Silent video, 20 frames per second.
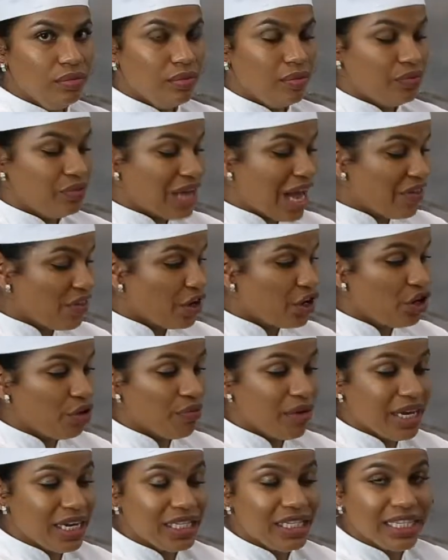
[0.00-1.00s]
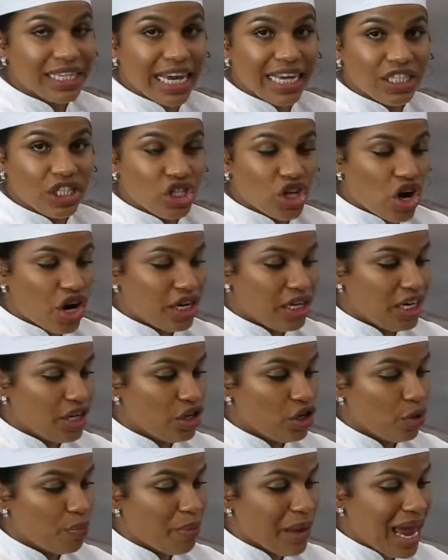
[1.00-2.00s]
Now that you're ready to get started,
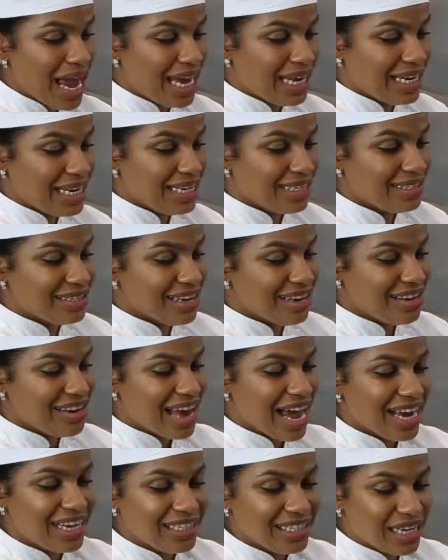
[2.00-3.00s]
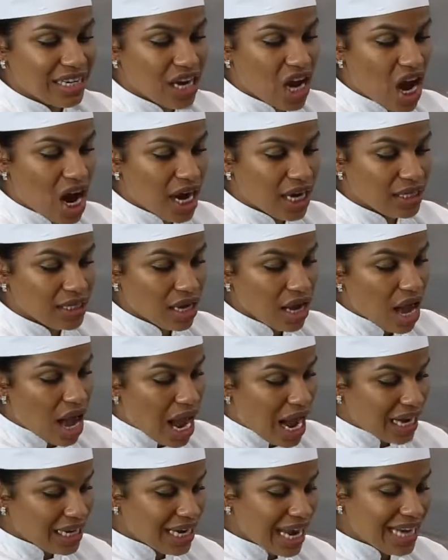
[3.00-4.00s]
your pan is nice and hot.
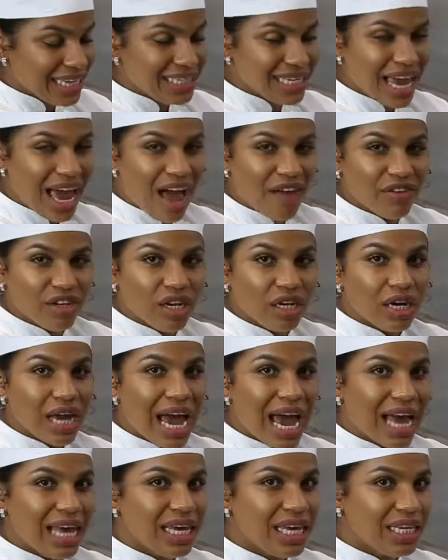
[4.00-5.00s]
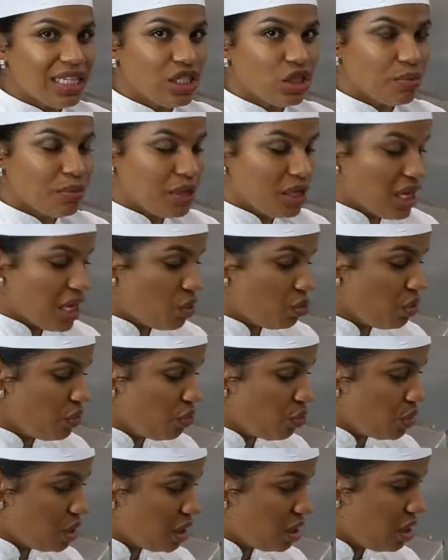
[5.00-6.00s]
I like to have it on high heat to begin with
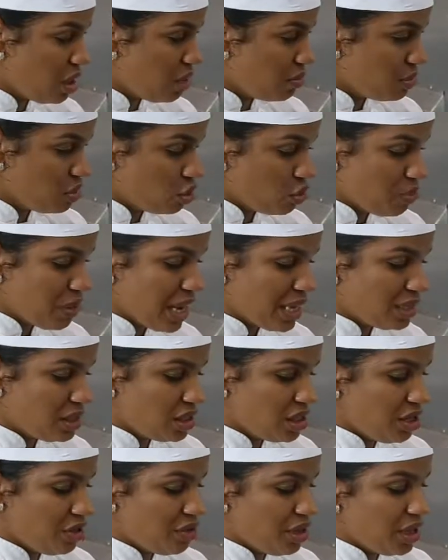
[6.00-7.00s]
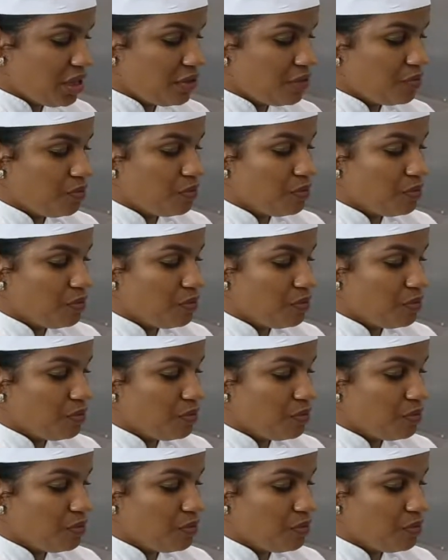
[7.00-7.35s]
when it comes to pan searing.